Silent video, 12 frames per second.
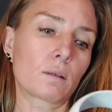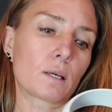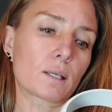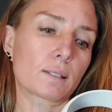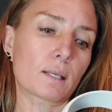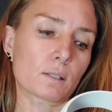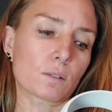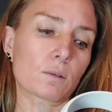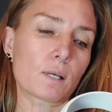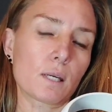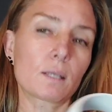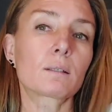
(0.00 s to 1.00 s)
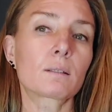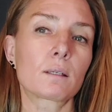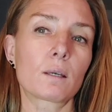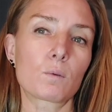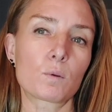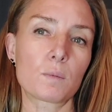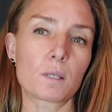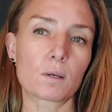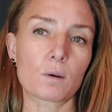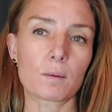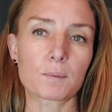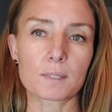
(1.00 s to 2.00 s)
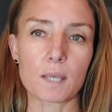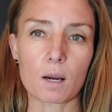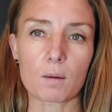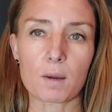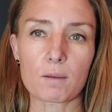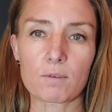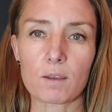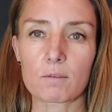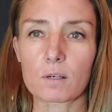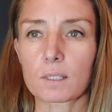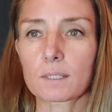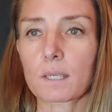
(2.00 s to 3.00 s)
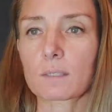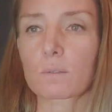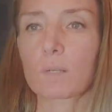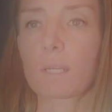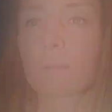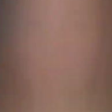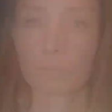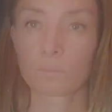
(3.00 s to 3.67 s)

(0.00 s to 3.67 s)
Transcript: accessory, it would be the grips. They are my favorite accessory.